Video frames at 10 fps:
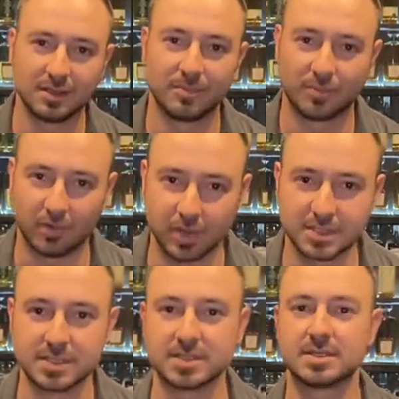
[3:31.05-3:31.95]

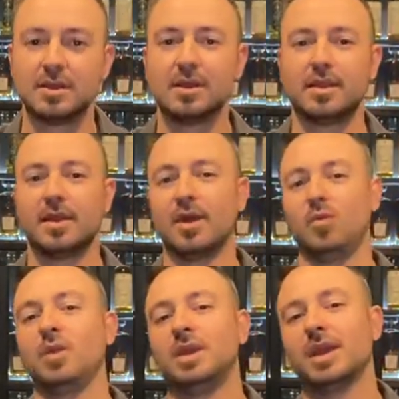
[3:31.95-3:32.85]
prices that
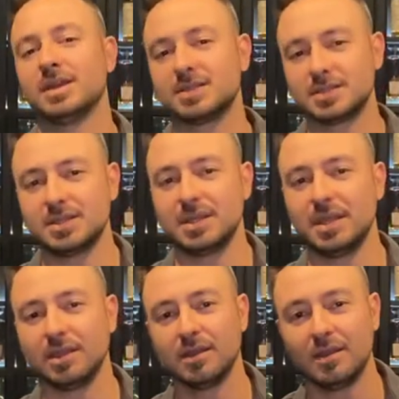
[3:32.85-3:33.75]
we are
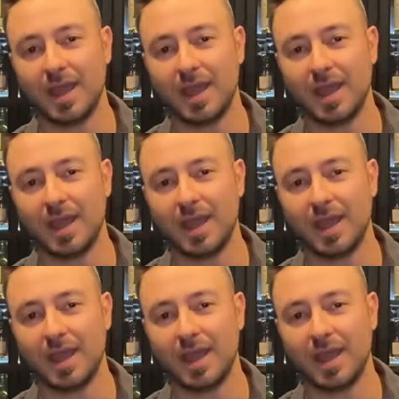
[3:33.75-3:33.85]
seeing